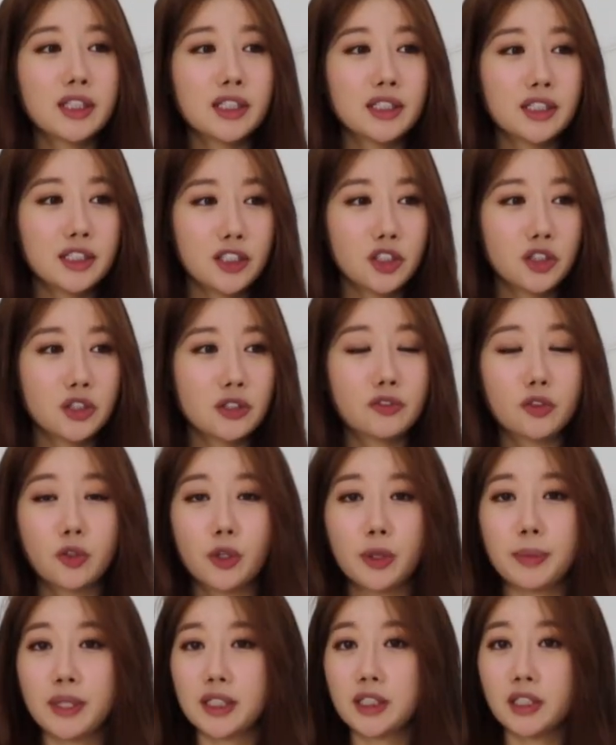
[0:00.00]
condition
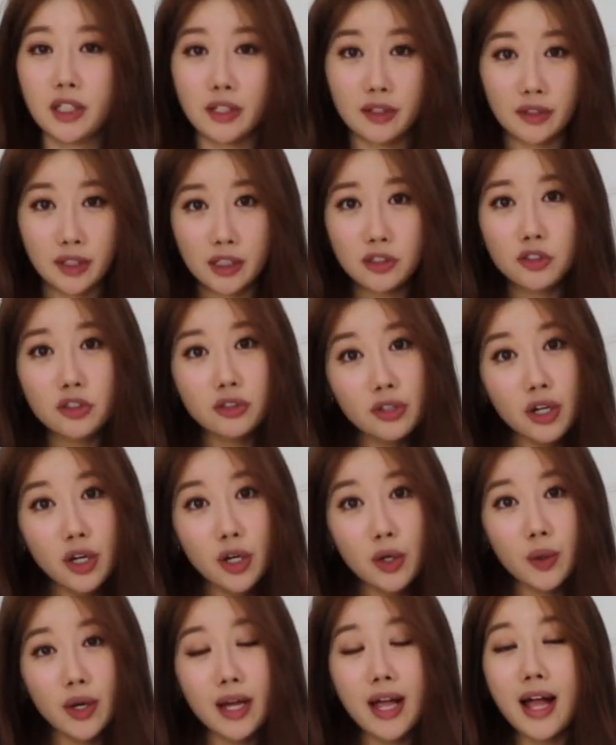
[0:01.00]
for bacteria to
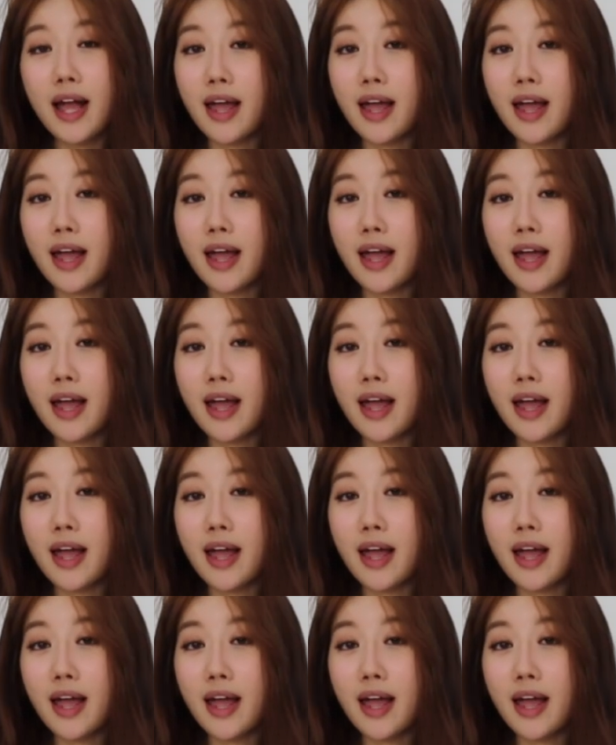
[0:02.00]
grow,